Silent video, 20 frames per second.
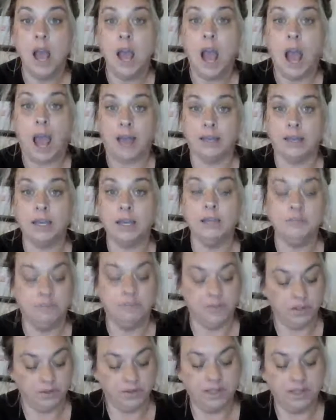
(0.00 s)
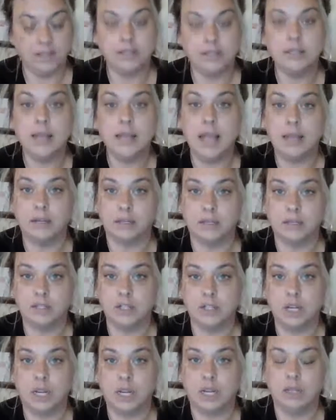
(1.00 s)
I could feel this
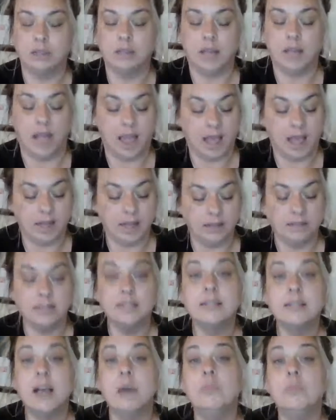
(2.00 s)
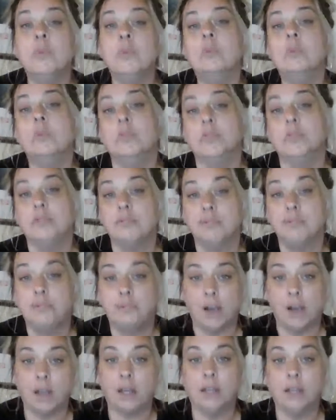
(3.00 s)
energy that someone was
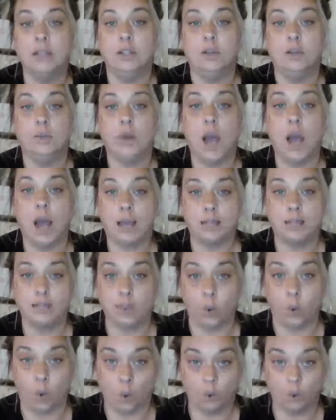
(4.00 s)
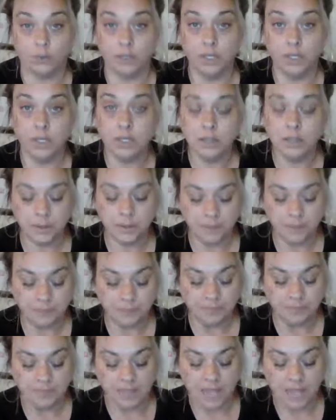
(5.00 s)
fucking you guys over
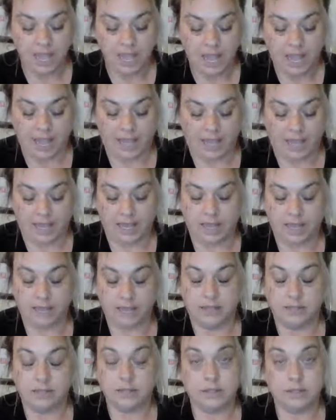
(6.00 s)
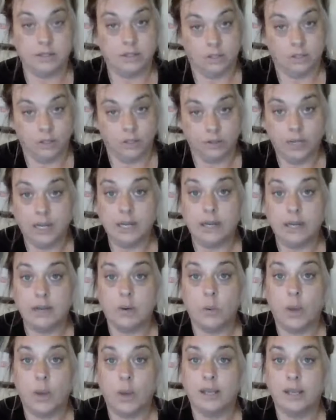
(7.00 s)
and you needed to
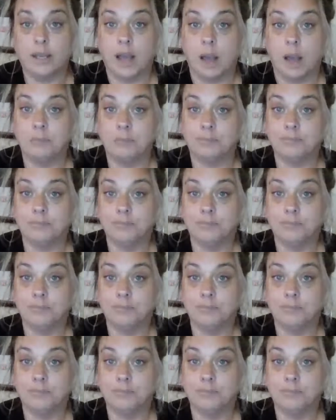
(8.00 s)
wake up.